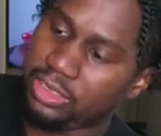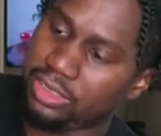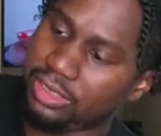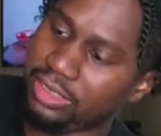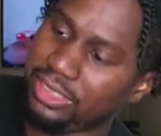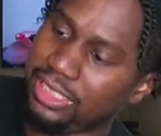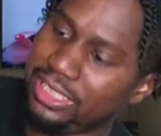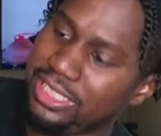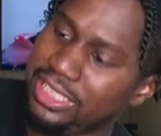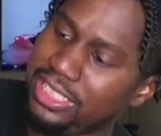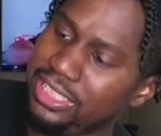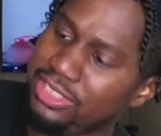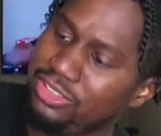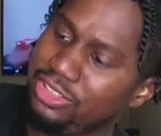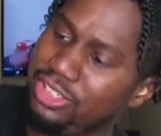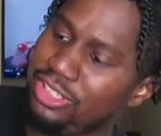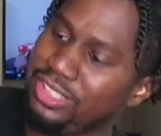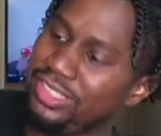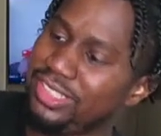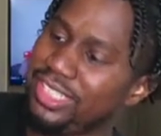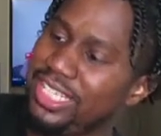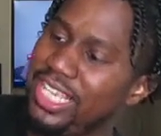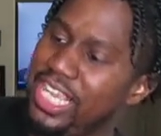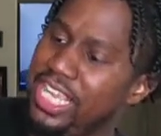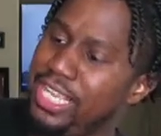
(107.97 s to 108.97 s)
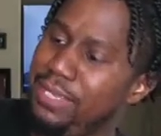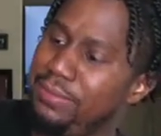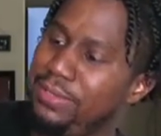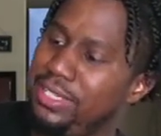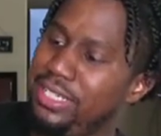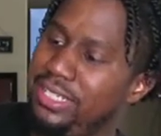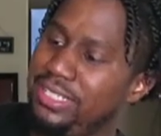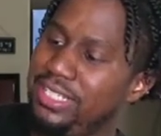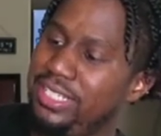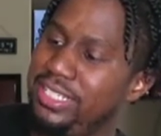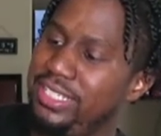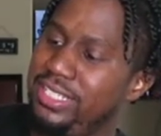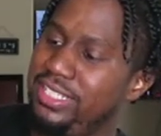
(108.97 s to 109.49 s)
And these Jordans came
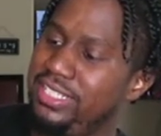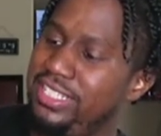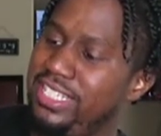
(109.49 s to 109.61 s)
out in